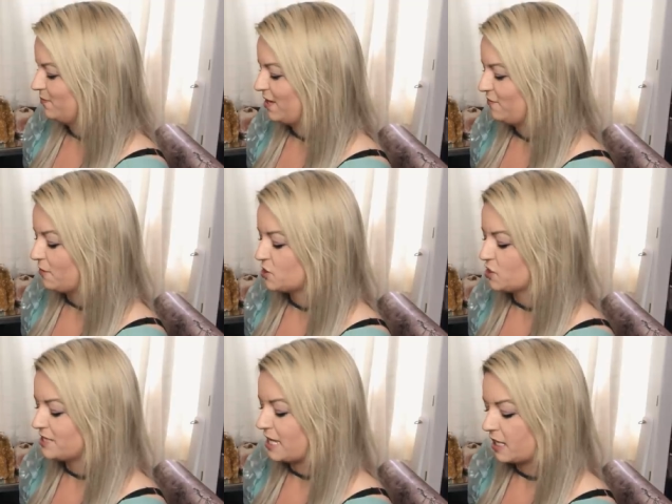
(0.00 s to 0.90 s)
If there was
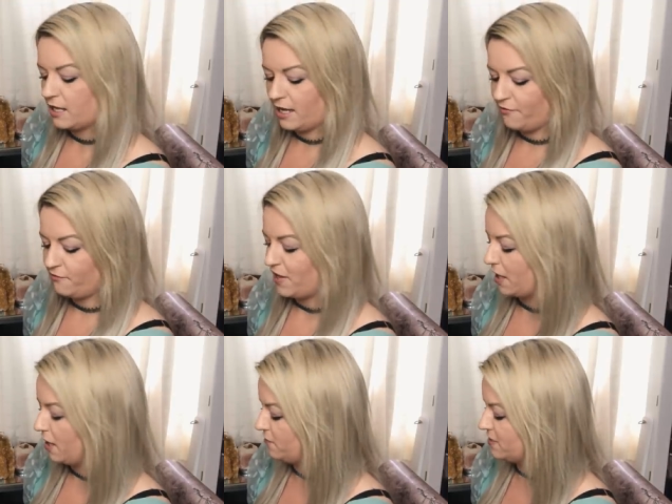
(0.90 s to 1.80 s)
just like a, a
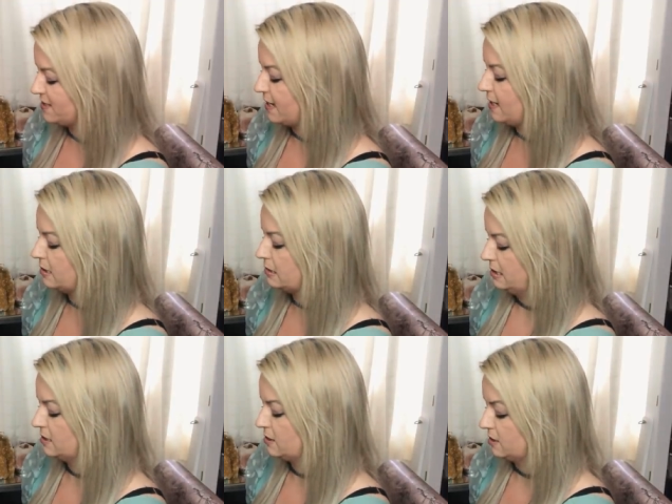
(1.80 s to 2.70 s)
thing over the sound,
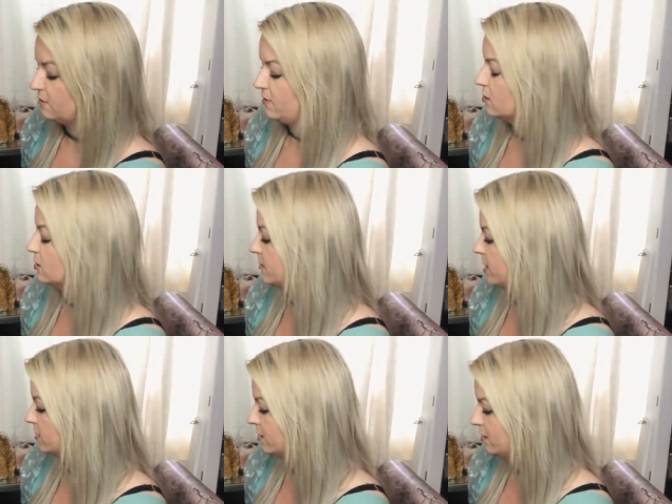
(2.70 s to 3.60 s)
it's because it fell on the
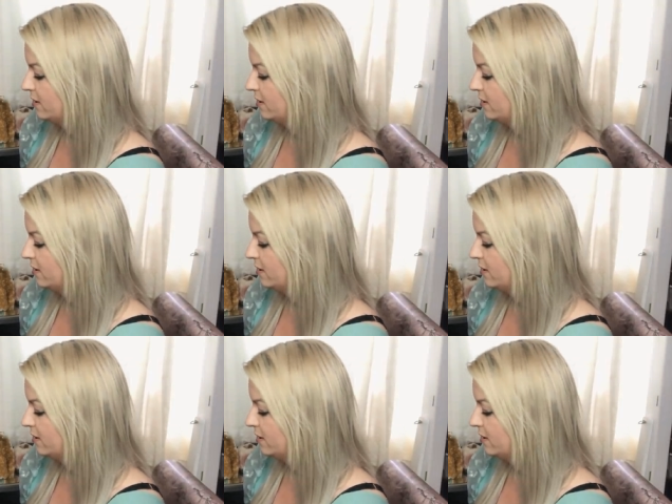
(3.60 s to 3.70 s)
mic.